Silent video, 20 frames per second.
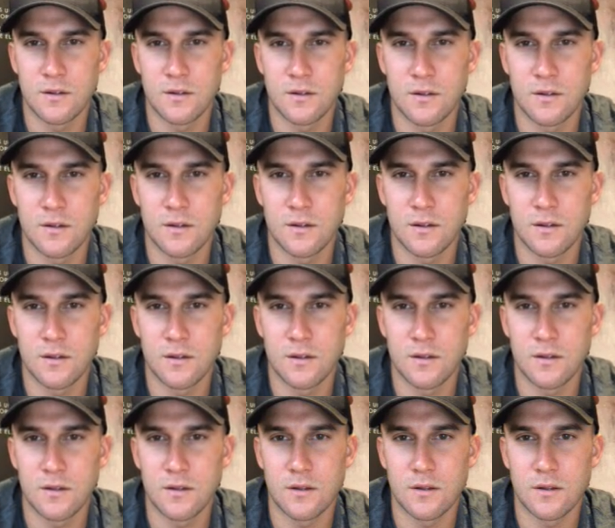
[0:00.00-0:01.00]

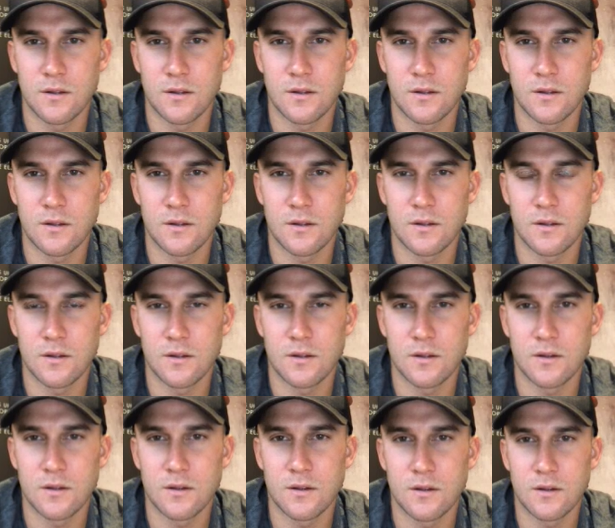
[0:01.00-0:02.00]

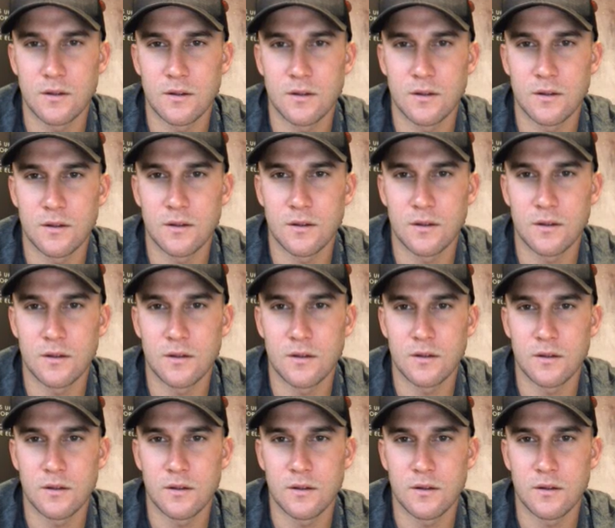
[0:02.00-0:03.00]

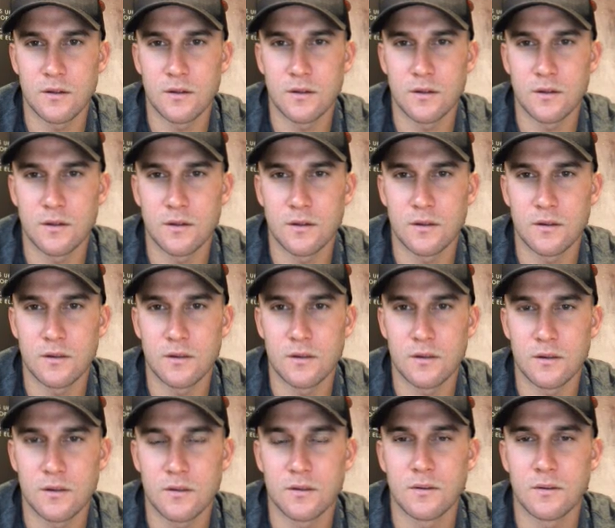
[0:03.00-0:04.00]

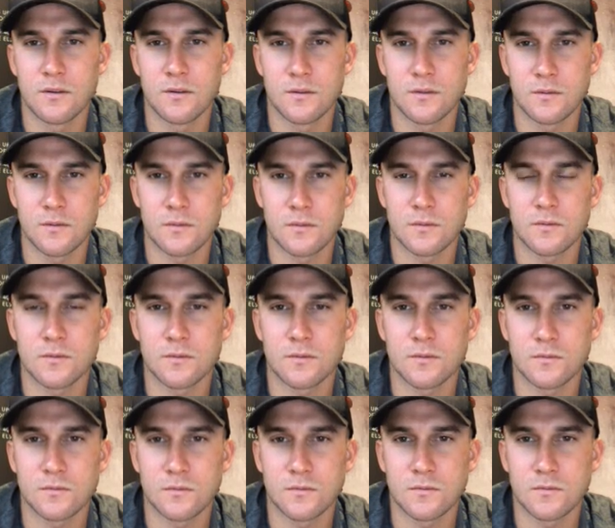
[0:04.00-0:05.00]

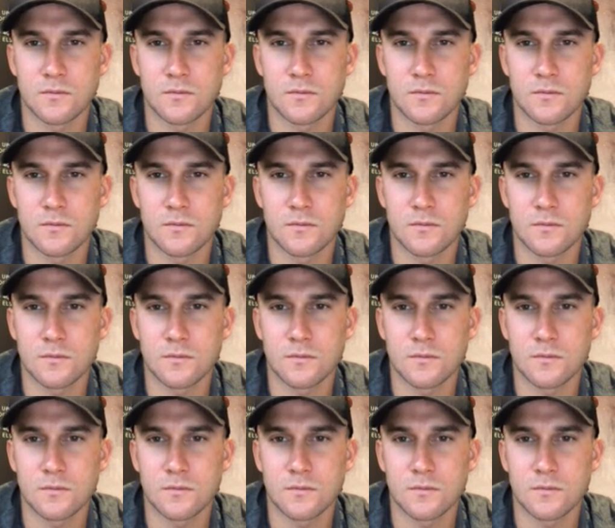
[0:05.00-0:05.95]
(not speaking)